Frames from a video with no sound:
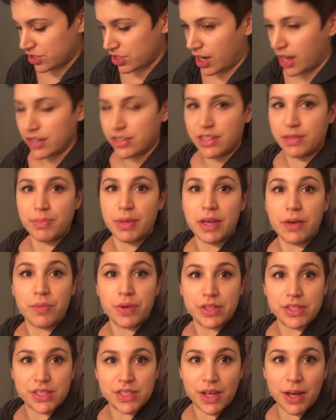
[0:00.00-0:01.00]
taunting me
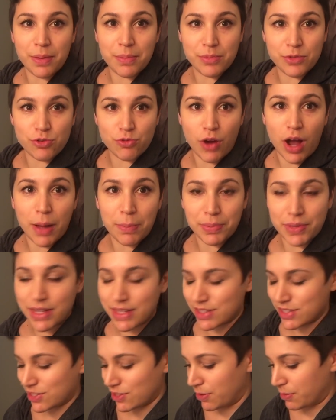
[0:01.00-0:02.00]
with some
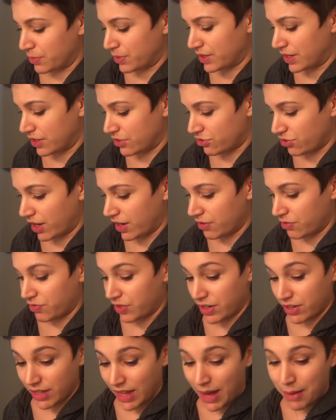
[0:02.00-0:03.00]
droplets, so I'm gonna try to
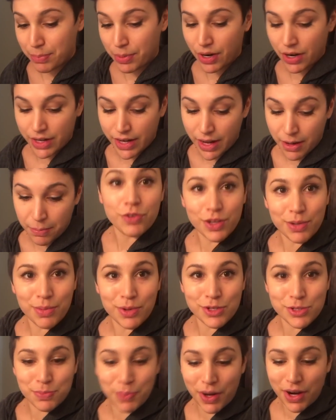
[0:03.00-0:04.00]
figure that part out. For the
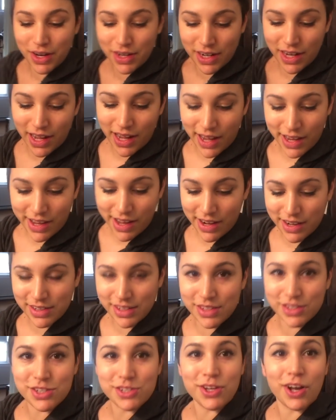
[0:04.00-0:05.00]
most part, I got it
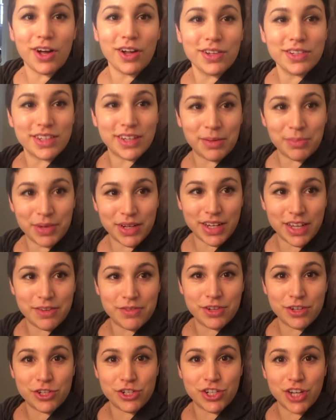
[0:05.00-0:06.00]
installed, and I'm gonna
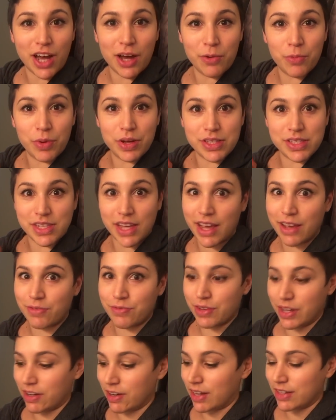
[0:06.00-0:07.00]
give it a shot once I
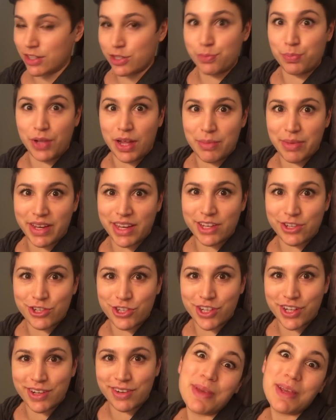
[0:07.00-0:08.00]
figure out this plumbing issue.